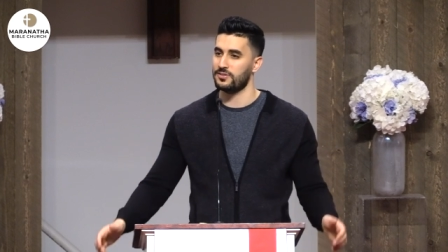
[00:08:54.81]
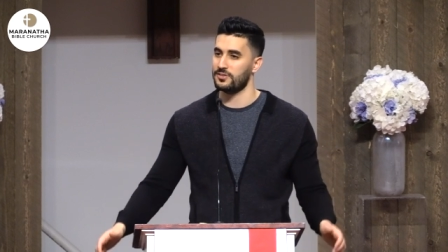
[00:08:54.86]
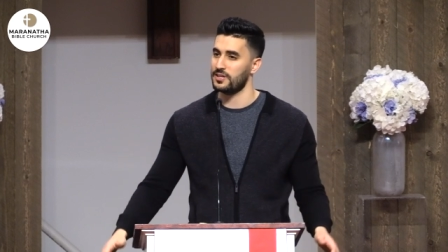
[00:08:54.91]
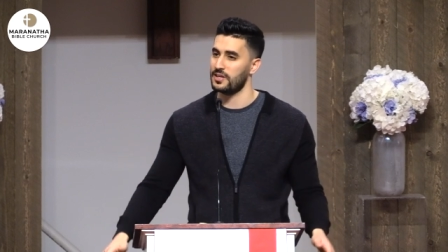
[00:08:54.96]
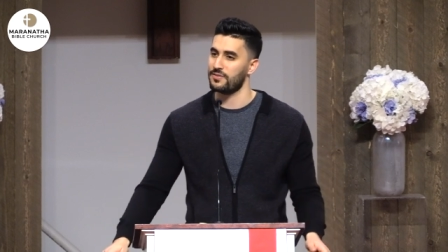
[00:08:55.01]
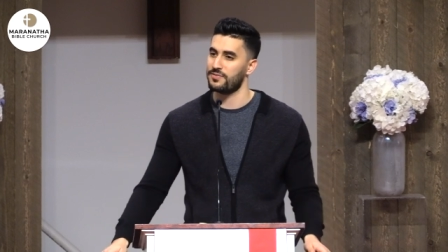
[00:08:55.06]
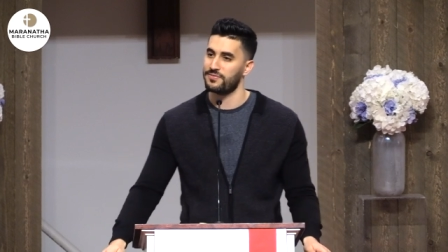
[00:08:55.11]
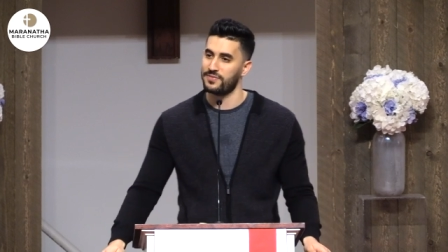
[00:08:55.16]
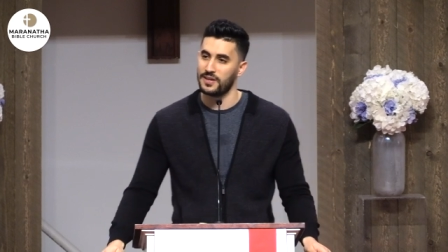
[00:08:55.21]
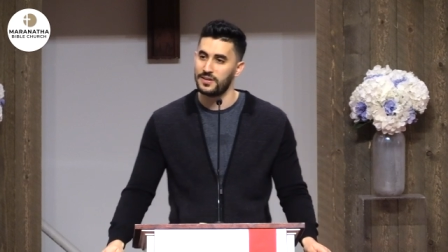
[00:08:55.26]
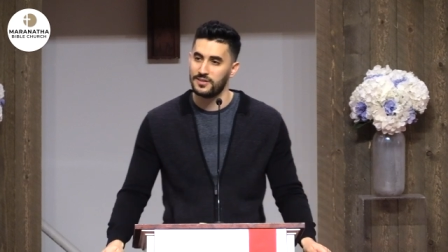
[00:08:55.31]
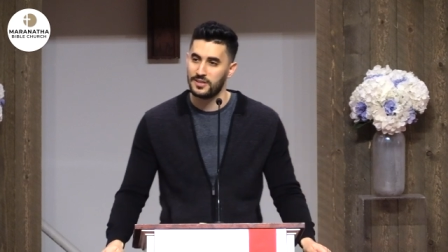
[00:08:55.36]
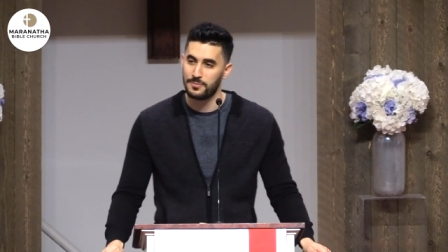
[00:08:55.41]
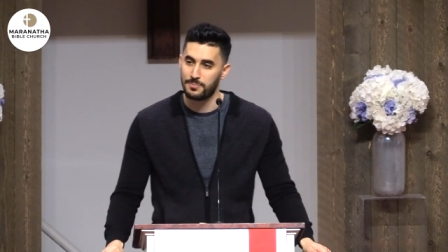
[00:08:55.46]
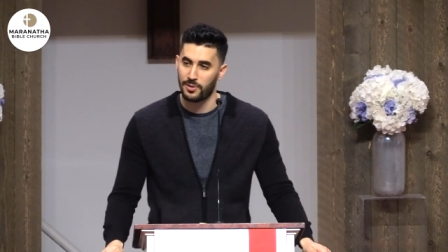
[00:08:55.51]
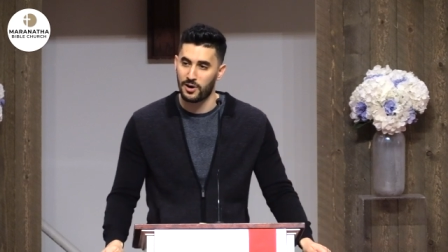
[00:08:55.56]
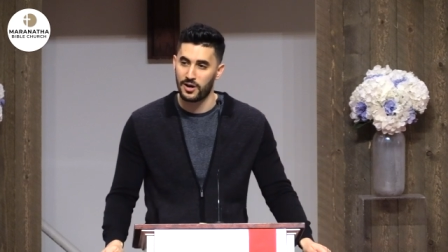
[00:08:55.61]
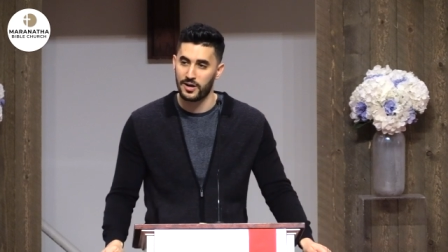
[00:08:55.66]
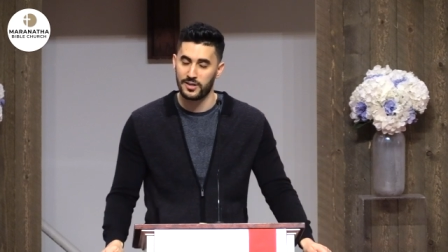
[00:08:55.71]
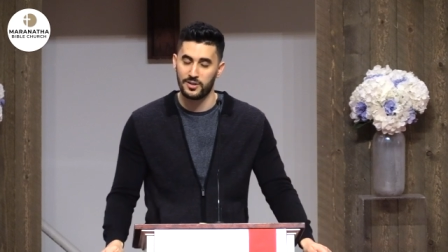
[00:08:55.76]
to the
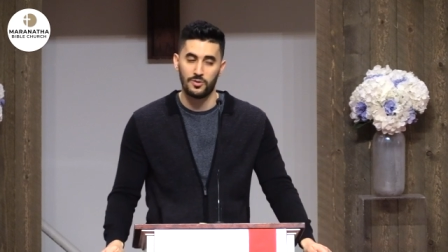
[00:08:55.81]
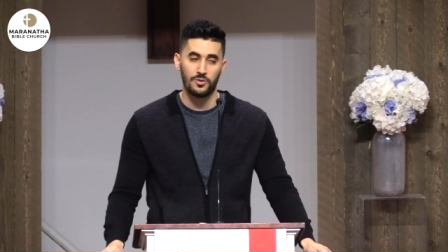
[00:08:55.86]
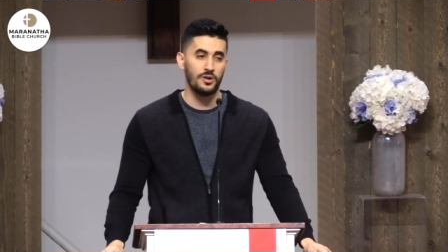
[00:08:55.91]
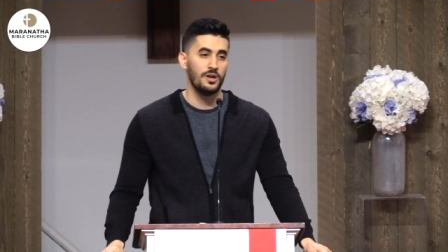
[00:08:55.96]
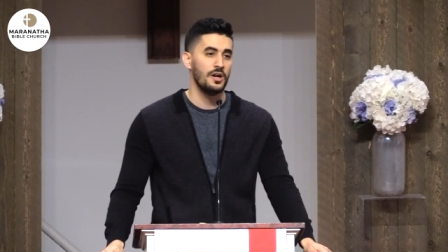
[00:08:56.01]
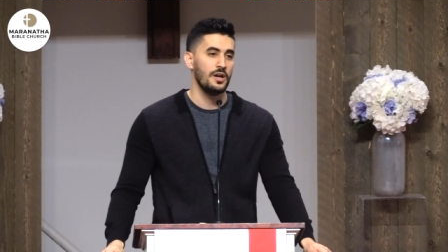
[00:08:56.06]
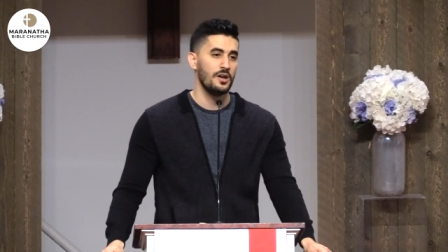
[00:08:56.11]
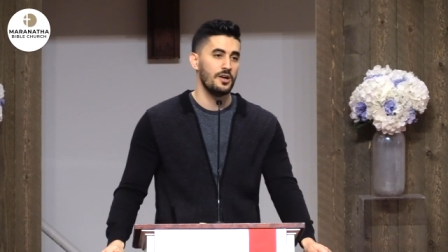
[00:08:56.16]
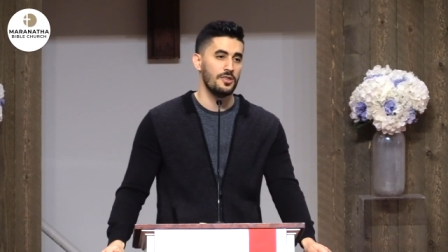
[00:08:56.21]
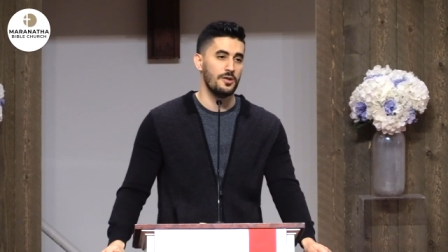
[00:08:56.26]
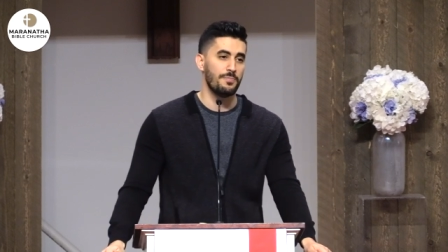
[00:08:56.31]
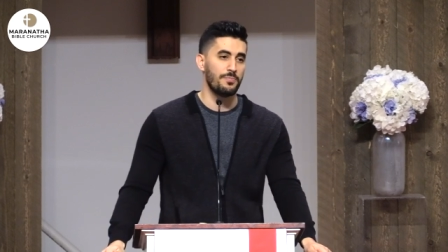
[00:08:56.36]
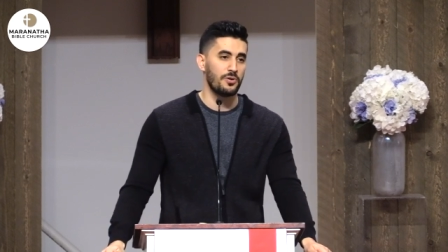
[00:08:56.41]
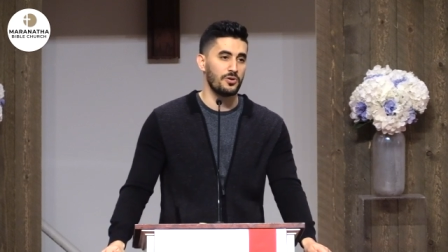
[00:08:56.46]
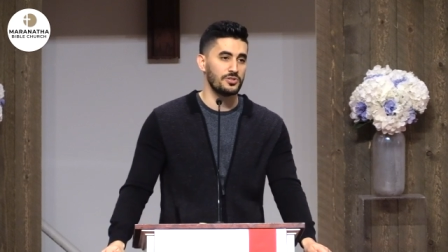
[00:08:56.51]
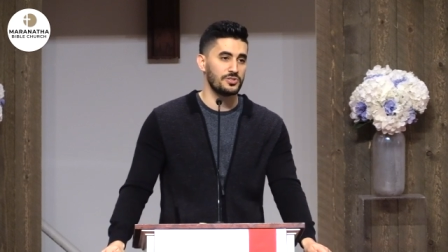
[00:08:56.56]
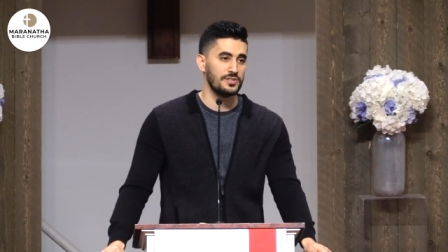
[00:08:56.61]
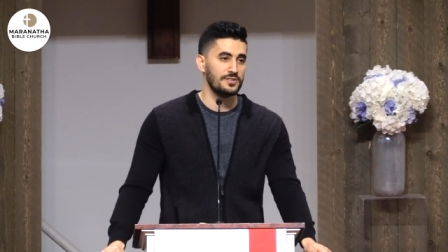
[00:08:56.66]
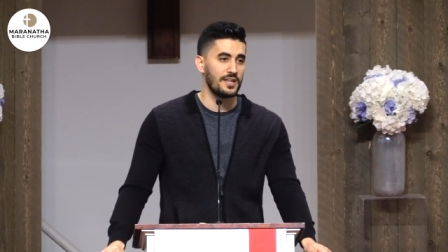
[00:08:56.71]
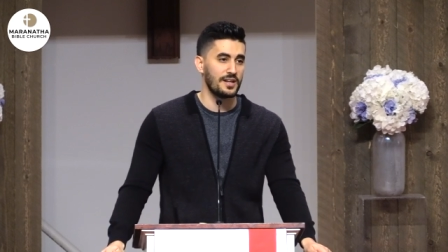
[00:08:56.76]
offended party or the
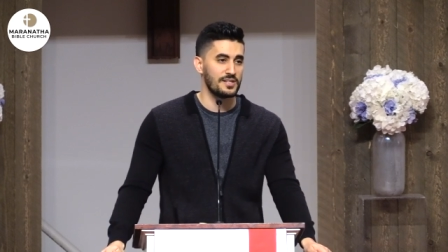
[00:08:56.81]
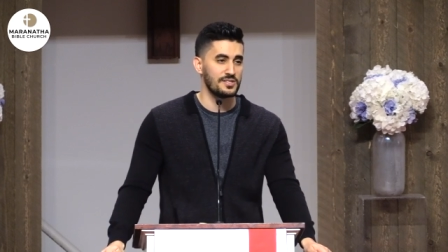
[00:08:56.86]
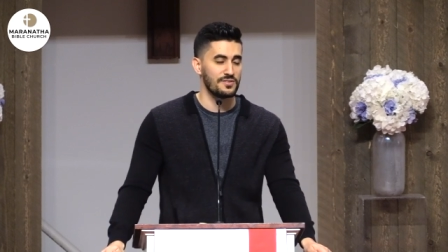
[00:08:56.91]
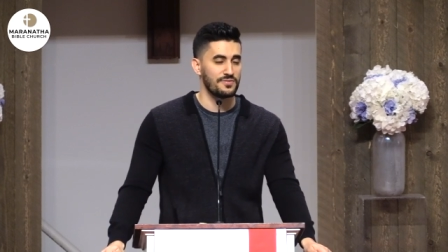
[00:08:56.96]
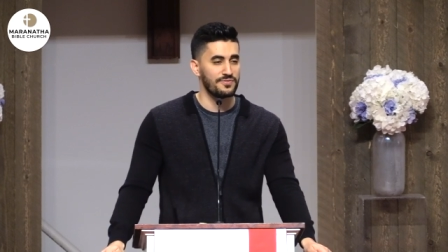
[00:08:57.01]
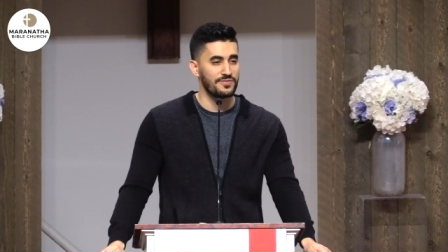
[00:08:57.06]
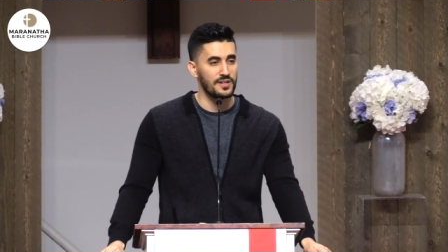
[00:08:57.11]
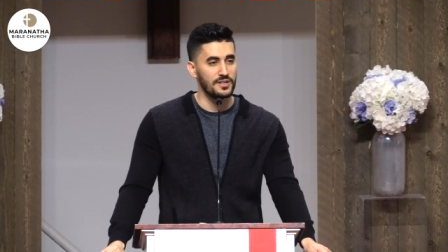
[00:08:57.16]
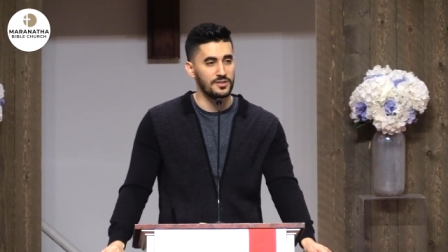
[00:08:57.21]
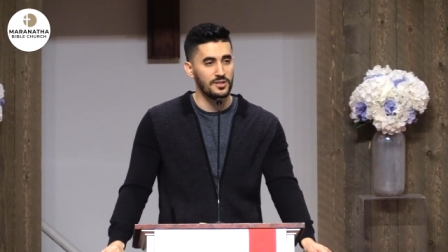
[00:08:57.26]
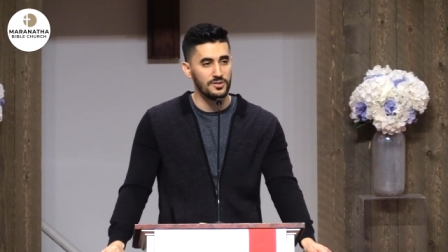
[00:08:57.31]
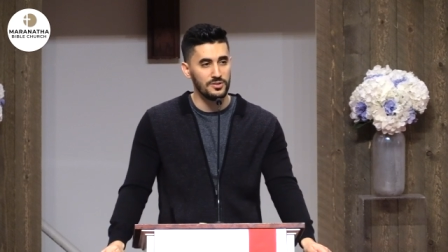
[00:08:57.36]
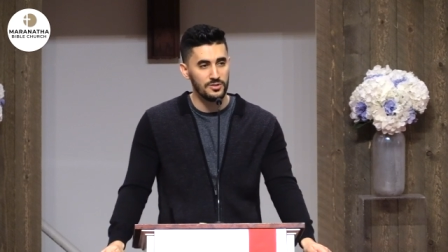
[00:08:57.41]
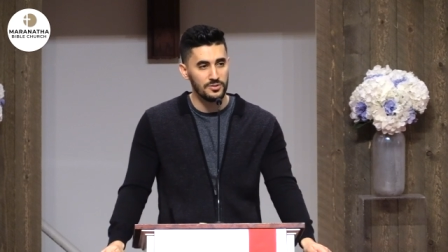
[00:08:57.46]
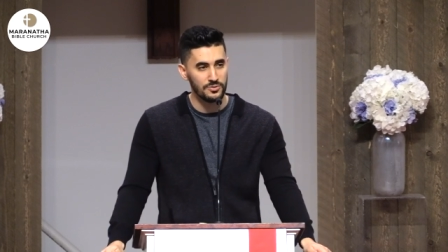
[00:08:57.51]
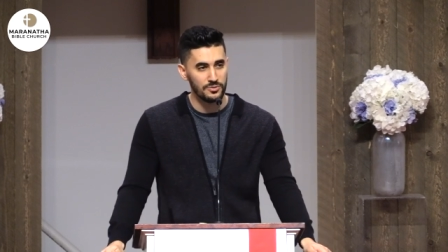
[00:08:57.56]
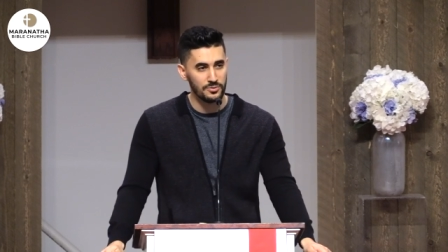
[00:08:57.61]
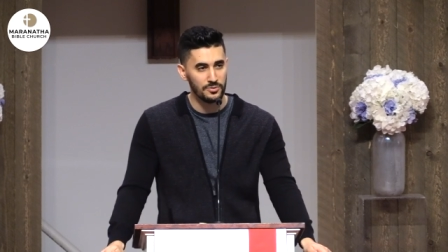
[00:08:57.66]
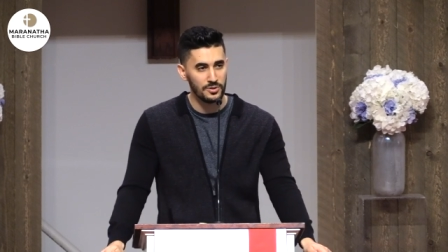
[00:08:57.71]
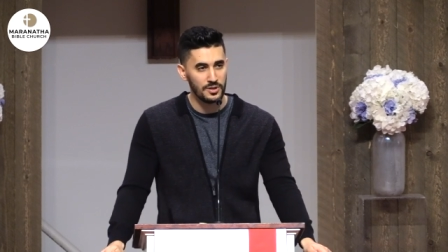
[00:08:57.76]
person that has offended
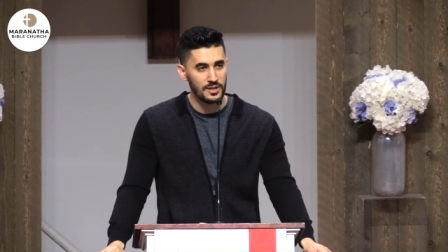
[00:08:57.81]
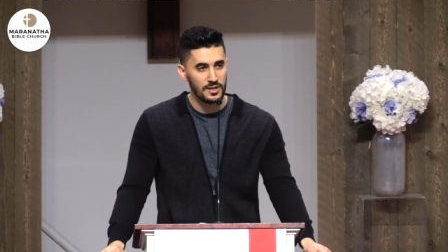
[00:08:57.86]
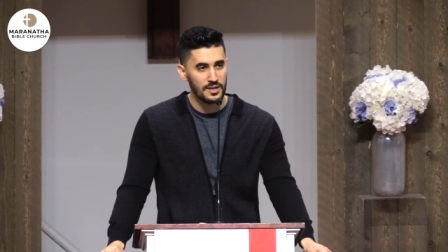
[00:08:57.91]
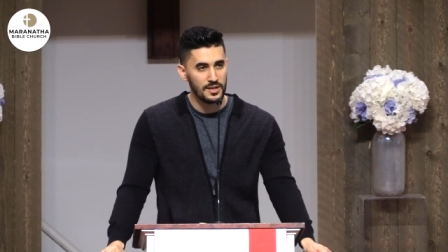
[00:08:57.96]
you,